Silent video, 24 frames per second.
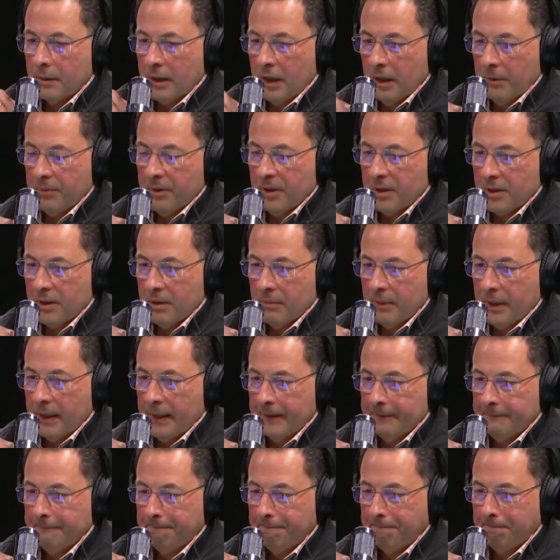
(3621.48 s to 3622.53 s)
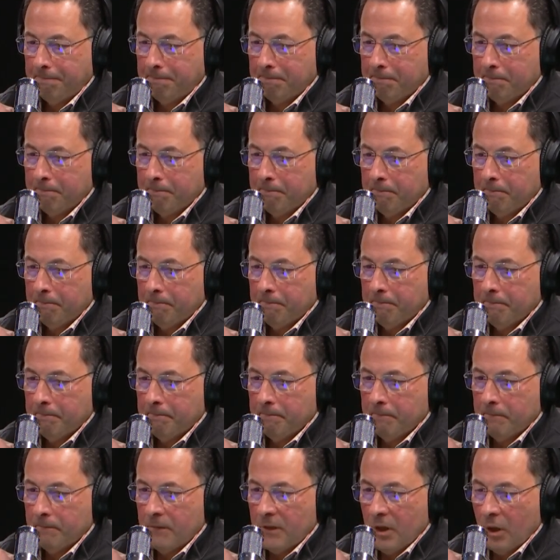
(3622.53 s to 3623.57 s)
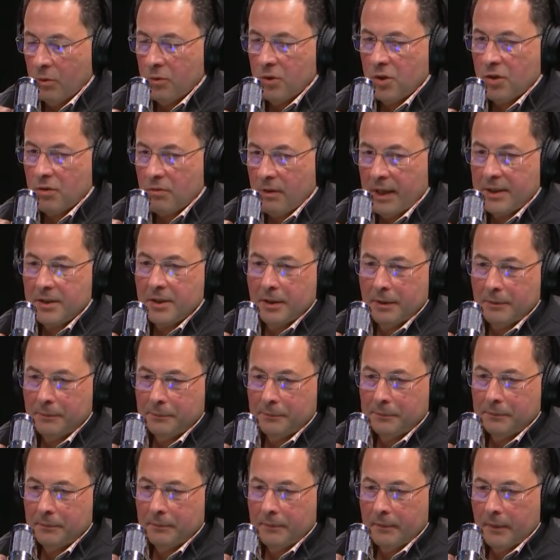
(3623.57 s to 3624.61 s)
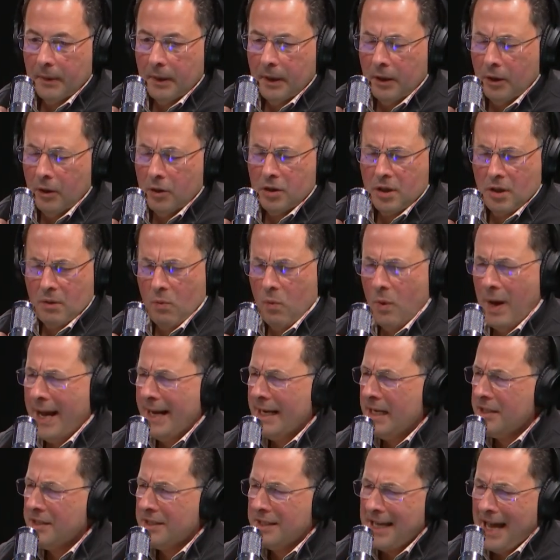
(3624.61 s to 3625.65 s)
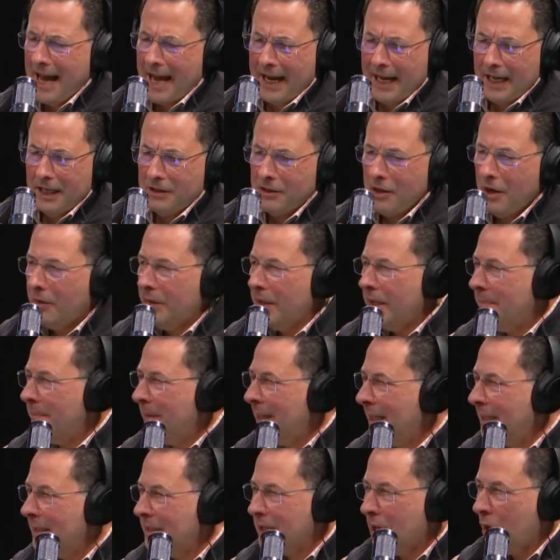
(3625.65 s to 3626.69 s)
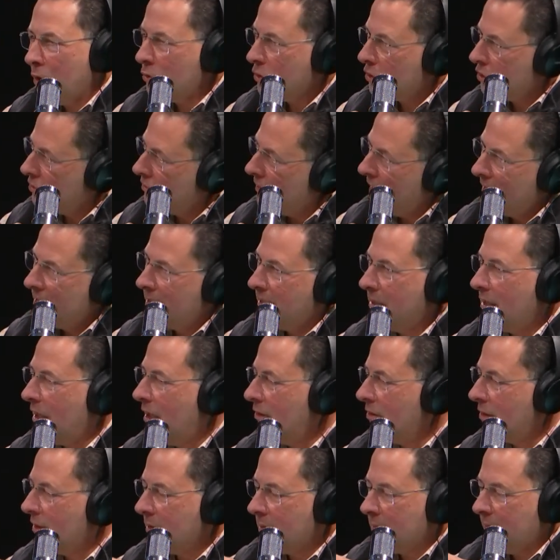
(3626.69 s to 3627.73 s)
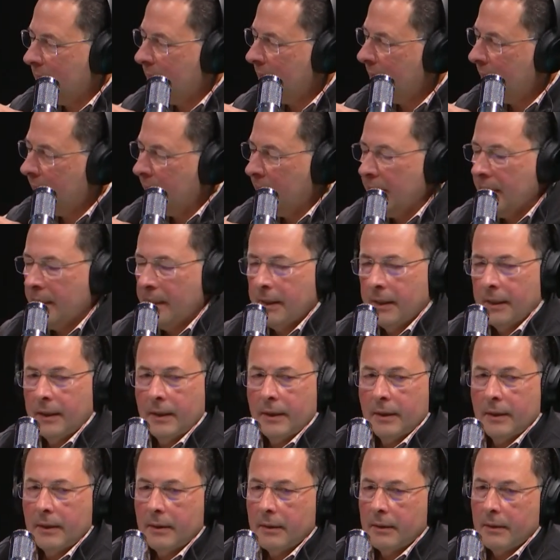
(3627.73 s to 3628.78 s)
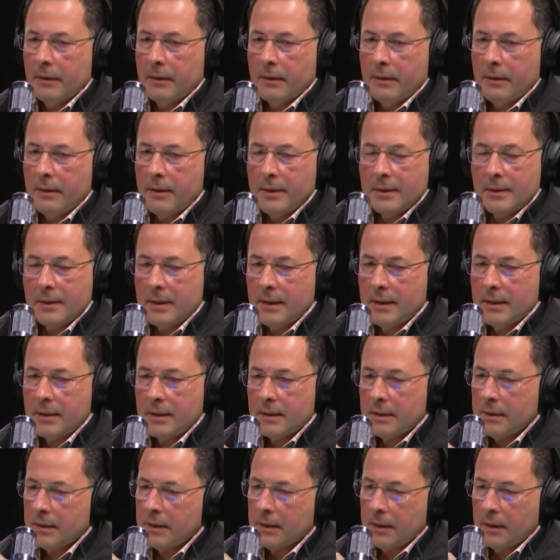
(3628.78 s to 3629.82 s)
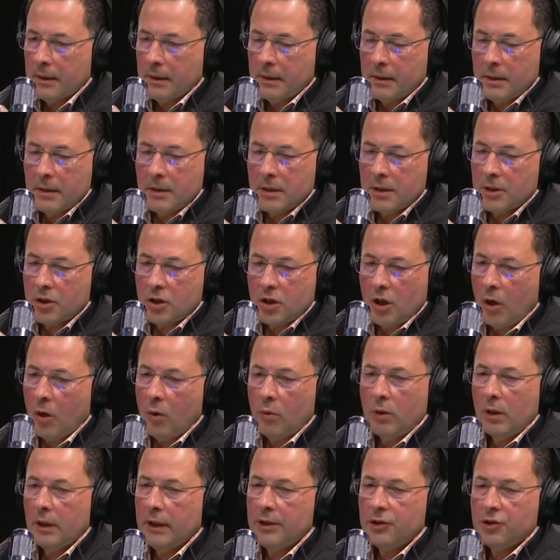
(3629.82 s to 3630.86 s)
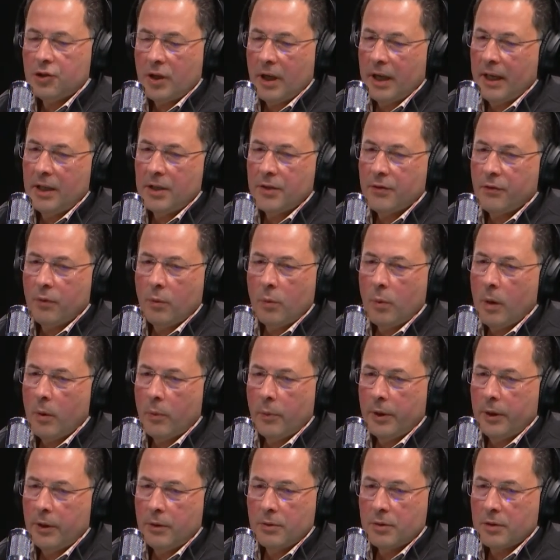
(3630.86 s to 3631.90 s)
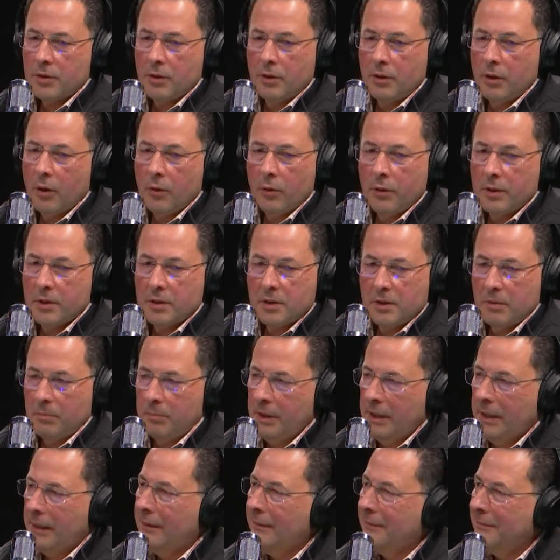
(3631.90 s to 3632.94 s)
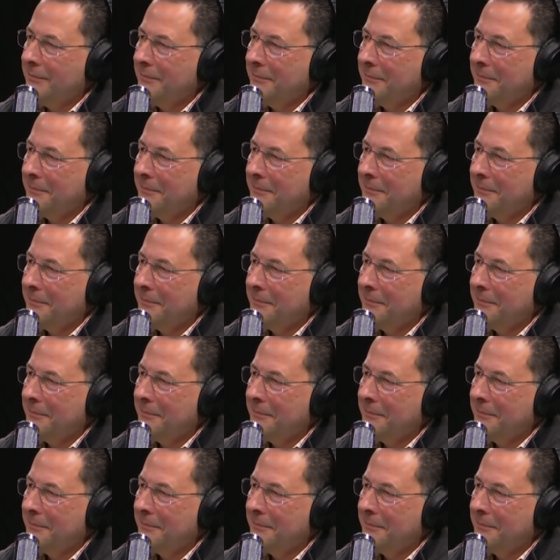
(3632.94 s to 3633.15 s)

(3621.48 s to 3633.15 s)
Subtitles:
Keep this in mind. Don't stress it. And you say, wait a second, don't you mean don't stress it? Don't. This has totally changed from what we used to know this to be.